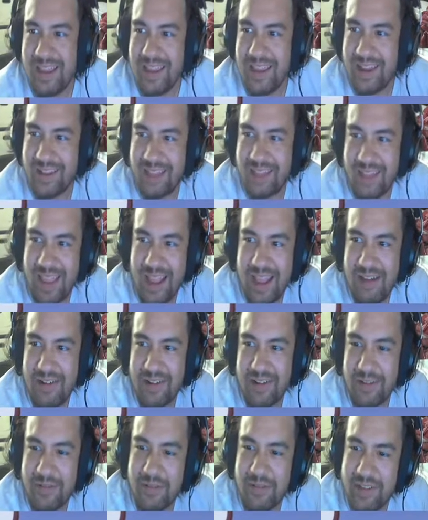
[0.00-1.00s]
A cloud
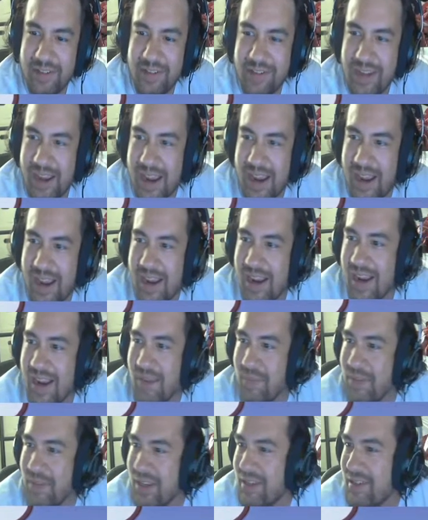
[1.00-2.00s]
as old as
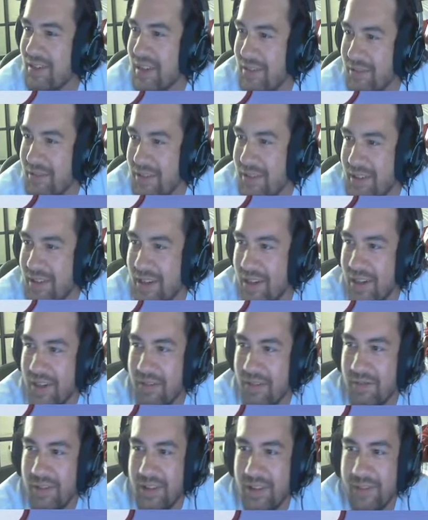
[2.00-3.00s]
time. Yes, I was
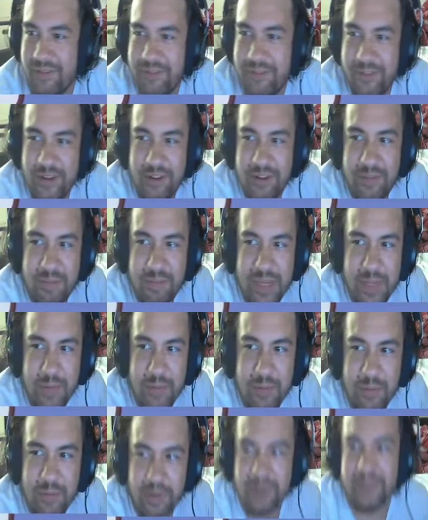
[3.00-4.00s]
there when the first
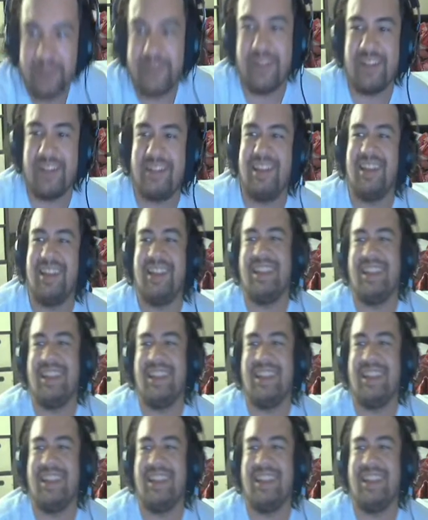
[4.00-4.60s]
memes were invented.